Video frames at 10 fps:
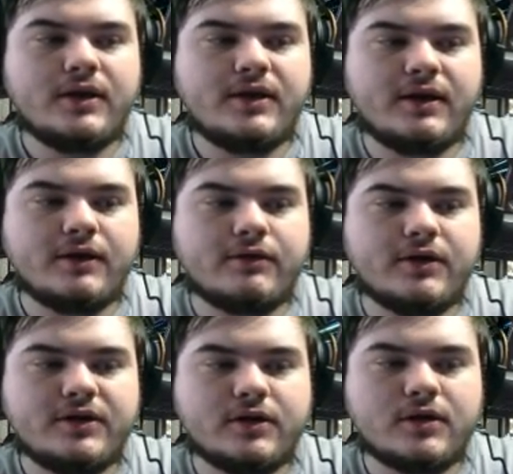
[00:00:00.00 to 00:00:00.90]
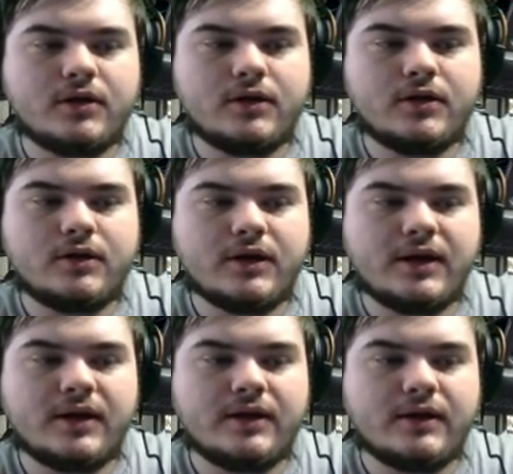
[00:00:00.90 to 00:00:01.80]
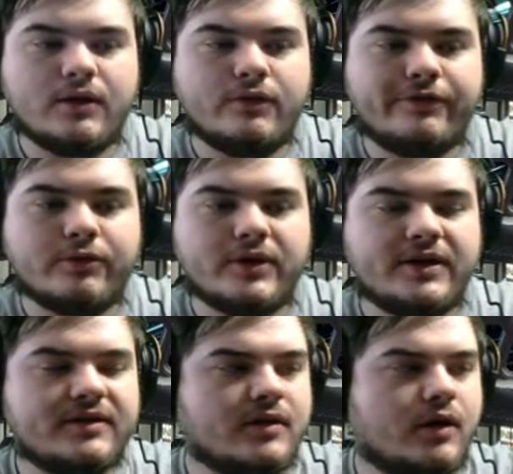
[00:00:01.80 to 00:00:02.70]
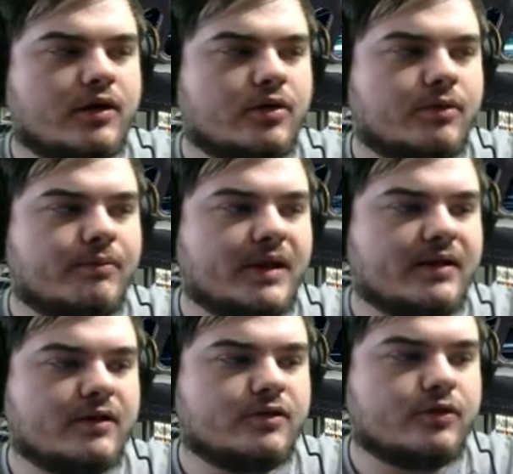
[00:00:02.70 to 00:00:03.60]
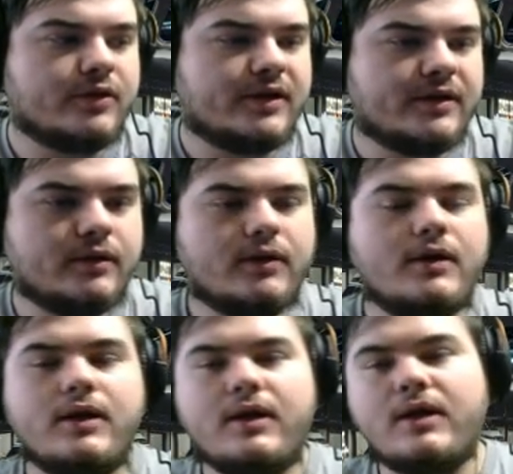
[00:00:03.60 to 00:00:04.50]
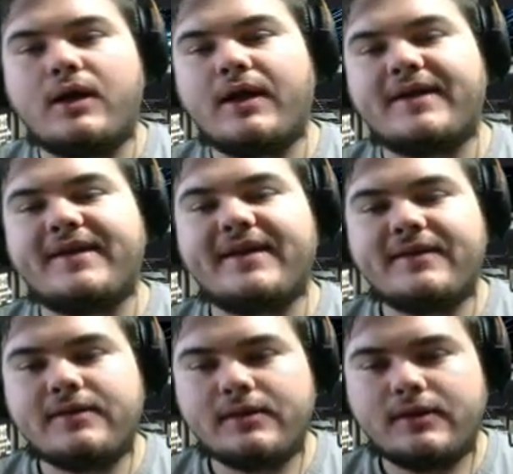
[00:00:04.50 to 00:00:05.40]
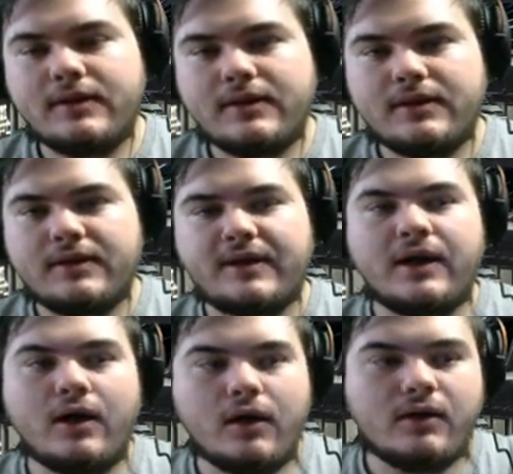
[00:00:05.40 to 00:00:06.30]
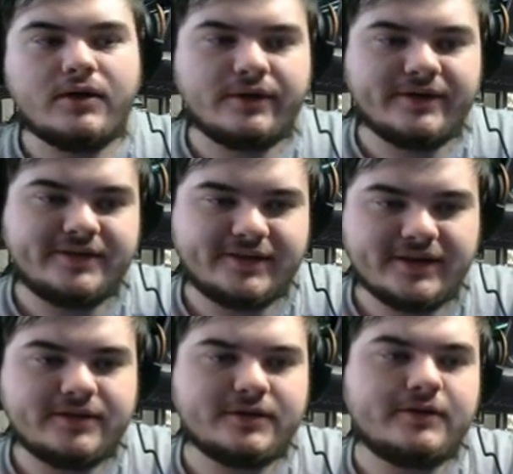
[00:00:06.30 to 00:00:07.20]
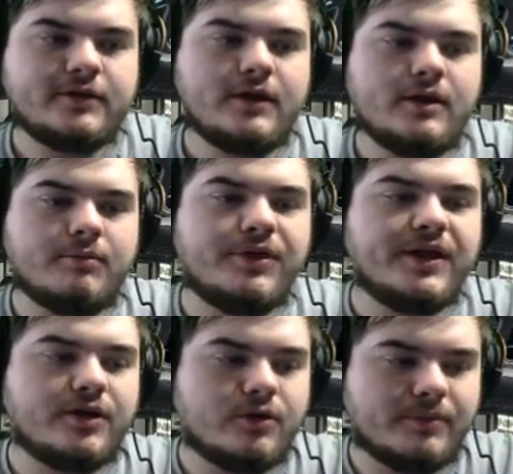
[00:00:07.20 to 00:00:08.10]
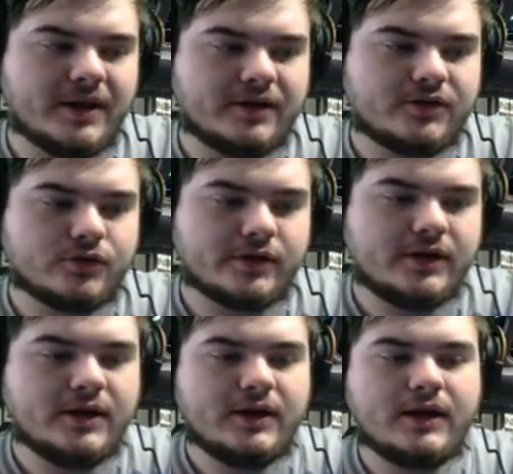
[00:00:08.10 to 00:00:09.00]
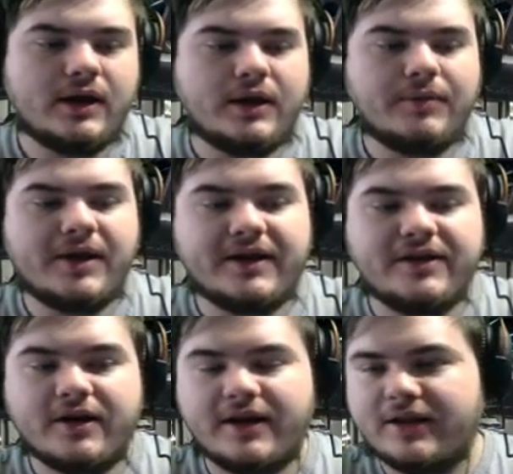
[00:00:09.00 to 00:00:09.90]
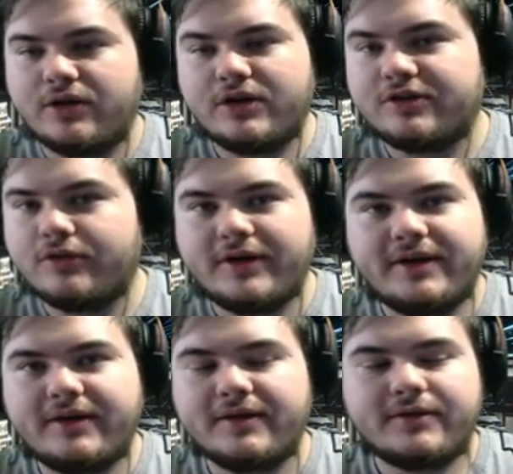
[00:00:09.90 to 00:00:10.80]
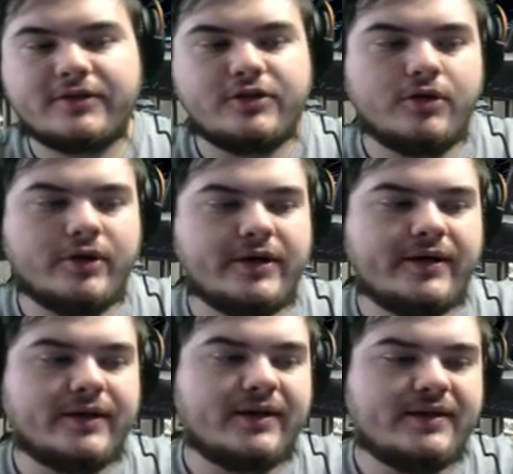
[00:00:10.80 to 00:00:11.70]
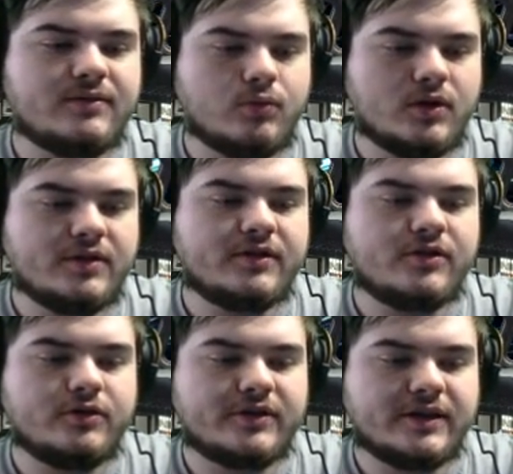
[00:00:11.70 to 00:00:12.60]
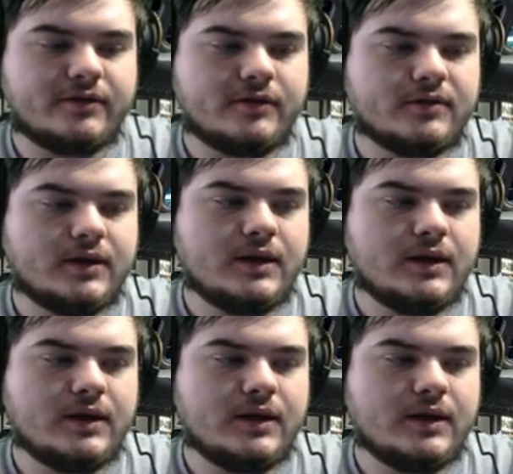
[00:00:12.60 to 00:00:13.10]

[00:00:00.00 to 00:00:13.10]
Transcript: Qi'ra, Younghan, and L3s are not mandatory here. Again, they are nice Zetas, but they are not mandatory. Um, and young Lando does not need his. So you only need at least one to two Zetas,